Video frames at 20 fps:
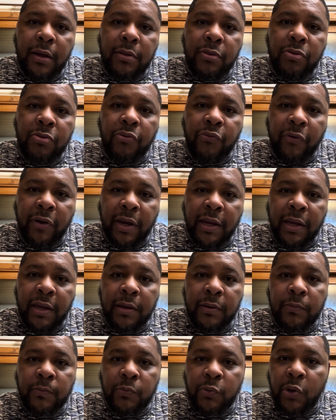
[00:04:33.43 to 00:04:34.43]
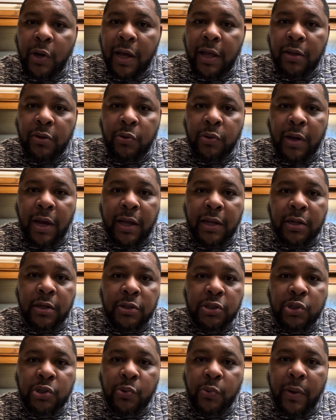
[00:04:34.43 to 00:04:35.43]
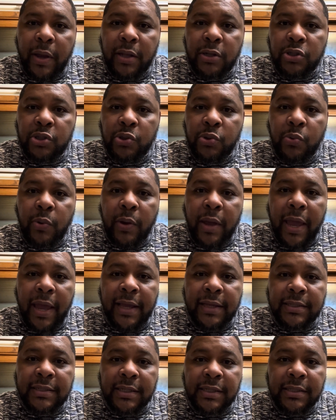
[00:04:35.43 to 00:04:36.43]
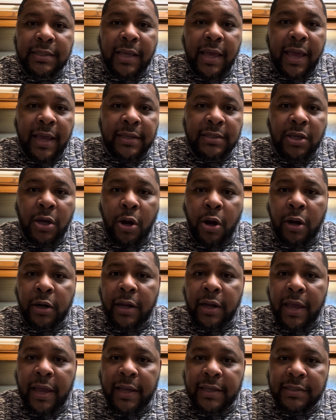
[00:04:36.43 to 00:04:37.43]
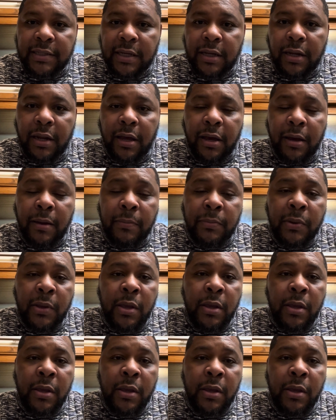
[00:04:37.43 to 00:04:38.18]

3. You got two aces, an ace of heart, an ace of club,